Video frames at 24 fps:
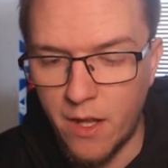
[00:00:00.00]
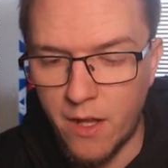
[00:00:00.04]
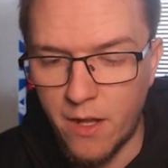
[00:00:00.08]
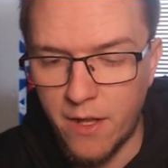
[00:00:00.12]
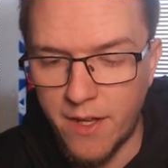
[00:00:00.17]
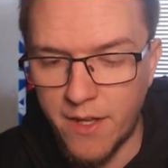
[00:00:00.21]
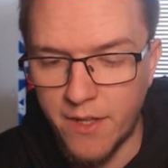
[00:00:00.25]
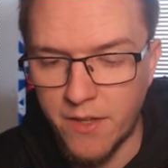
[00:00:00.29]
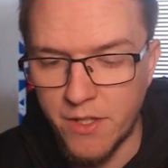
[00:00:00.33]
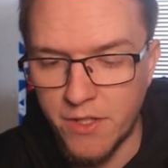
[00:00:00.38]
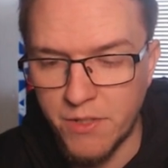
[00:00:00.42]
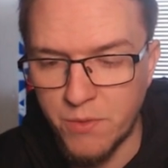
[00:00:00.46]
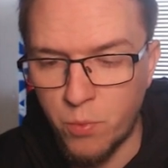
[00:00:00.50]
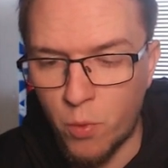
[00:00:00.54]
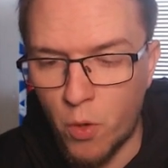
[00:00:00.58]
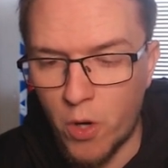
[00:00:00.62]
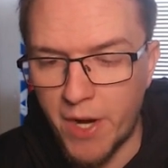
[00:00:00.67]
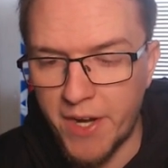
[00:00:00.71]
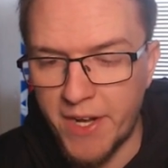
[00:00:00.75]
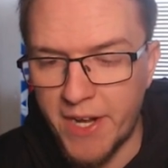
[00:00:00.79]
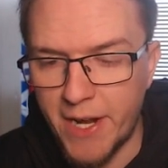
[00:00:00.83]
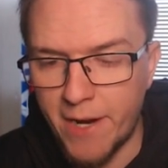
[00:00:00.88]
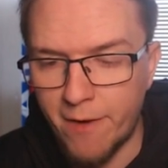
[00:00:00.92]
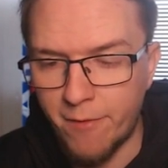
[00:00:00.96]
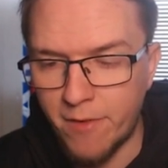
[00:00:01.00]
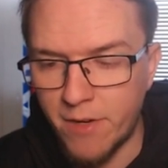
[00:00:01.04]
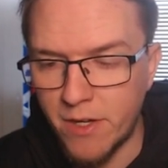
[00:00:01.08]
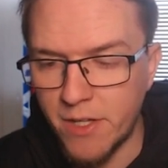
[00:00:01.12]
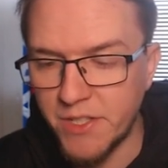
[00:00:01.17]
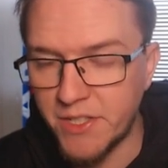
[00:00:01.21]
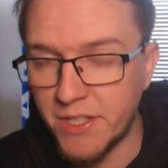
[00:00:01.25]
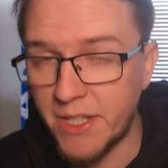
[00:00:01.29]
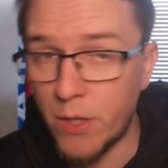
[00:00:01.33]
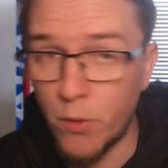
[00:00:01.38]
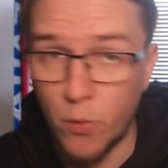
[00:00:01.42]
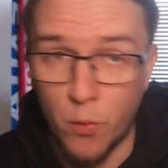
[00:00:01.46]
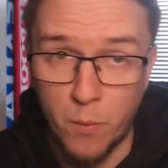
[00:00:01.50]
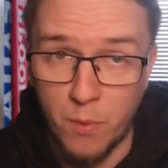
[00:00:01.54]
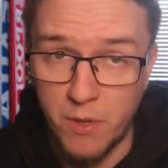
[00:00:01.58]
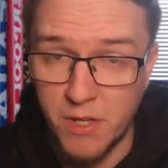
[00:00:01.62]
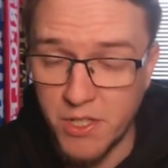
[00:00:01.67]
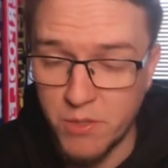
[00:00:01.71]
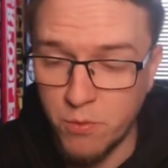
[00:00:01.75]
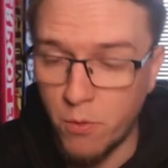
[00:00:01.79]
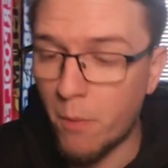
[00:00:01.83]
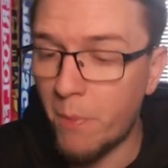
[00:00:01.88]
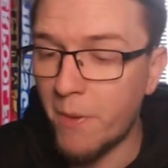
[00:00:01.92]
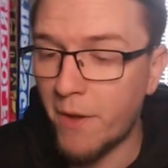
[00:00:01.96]
uh, in those wide areas, and they will be
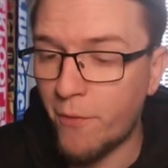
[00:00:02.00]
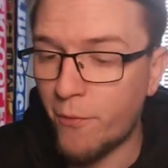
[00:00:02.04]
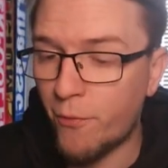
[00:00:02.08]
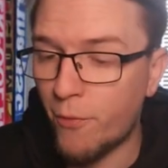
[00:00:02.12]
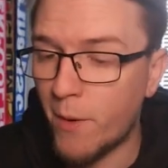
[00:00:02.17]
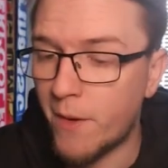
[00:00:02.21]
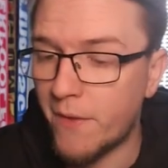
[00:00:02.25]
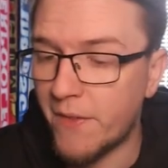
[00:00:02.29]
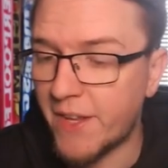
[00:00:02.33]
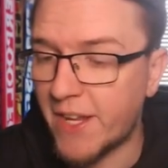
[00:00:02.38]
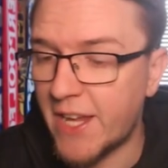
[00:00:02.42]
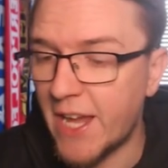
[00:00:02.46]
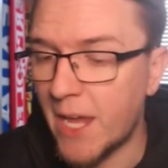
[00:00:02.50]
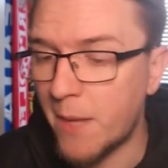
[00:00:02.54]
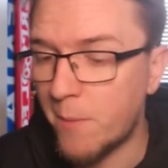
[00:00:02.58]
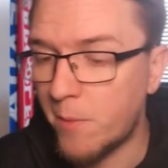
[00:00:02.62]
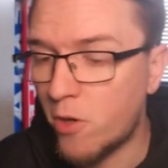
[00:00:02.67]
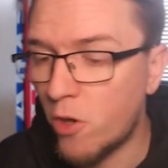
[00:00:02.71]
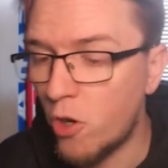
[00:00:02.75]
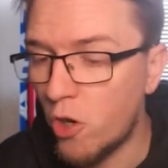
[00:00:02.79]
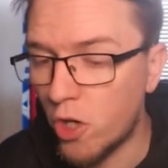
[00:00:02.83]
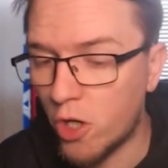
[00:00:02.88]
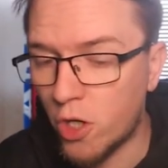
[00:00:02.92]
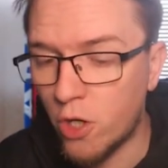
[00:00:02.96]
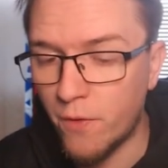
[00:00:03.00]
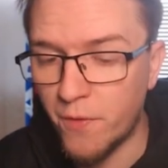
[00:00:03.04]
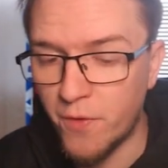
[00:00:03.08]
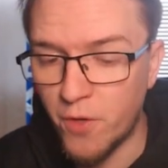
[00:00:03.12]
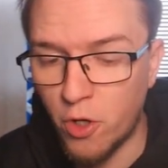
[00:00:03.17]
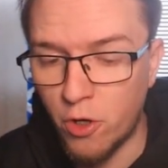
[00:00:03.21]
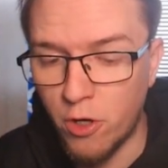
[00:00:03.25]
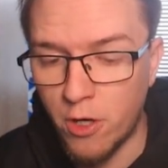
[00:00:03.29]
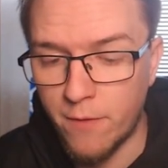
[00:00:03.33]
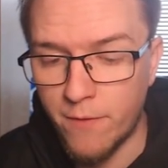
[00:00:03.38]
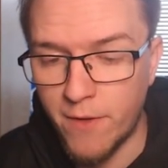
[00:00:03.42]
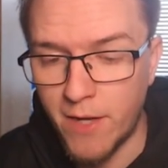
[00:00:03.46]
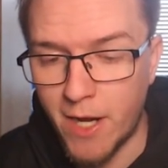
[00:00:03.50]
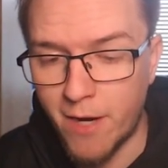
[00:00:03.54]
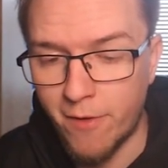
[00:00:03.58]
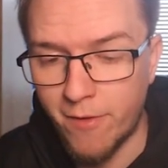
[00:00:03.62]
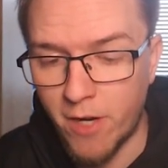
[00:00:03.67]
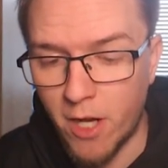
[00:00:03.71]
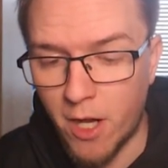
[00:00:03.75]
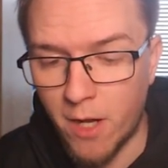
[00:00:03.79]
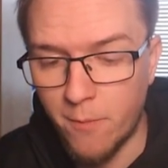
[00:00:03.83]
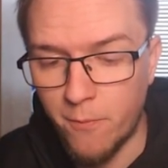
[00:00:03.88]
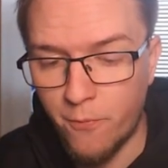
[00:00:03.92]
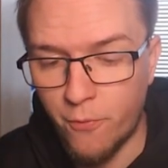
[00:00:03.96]
swapping throughout the game. Kulikov and
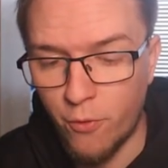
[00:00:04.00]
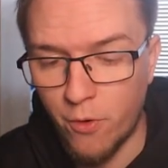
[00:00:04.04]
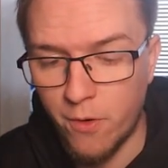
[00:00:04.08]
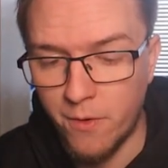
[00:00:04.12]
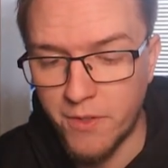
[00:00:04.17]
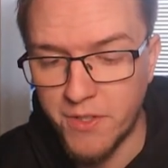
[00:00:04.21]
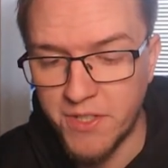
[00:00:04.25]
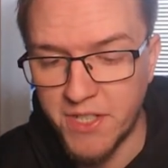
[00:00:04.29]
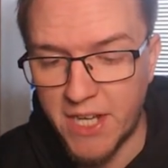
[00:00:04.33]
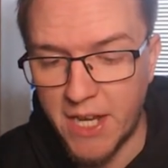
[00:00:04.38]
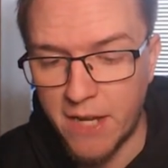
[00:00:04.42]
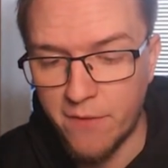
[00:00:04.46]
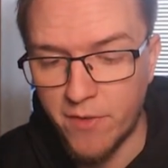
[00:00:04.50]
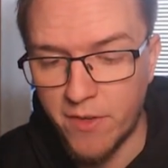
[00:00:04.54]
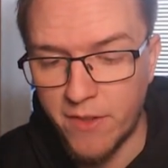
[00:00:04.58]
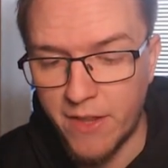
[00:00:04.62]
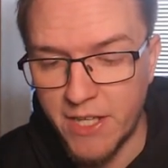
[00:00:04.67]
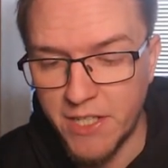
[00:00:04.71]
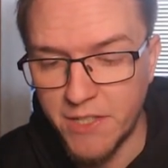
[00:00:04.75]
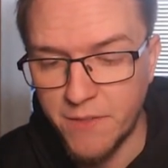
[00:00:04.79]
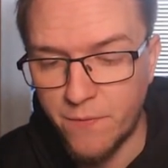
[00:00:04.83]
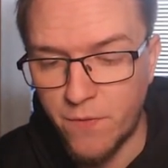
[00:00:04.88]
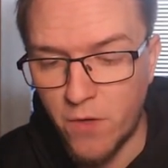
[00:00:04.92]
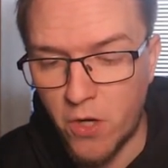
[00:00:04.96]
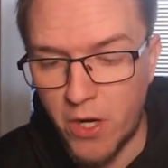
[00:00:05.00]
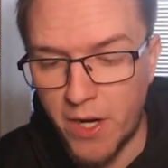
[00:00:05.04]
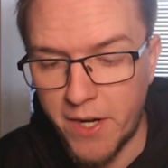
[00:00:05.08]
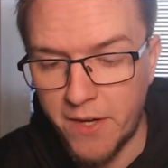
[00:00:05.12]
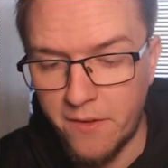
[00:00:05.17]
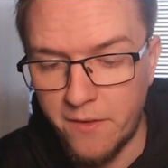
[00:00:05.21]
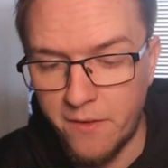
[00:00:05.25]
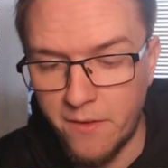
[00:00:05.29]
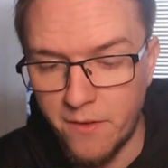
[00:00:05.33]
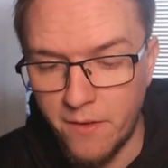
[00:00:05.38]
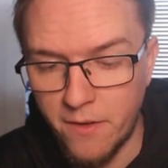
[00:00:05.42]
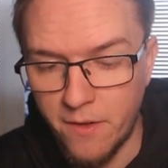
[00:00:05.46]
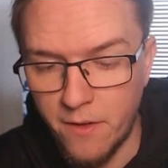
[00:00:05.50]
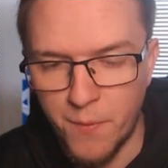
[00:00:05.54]
Olivieri up front together, that's fine.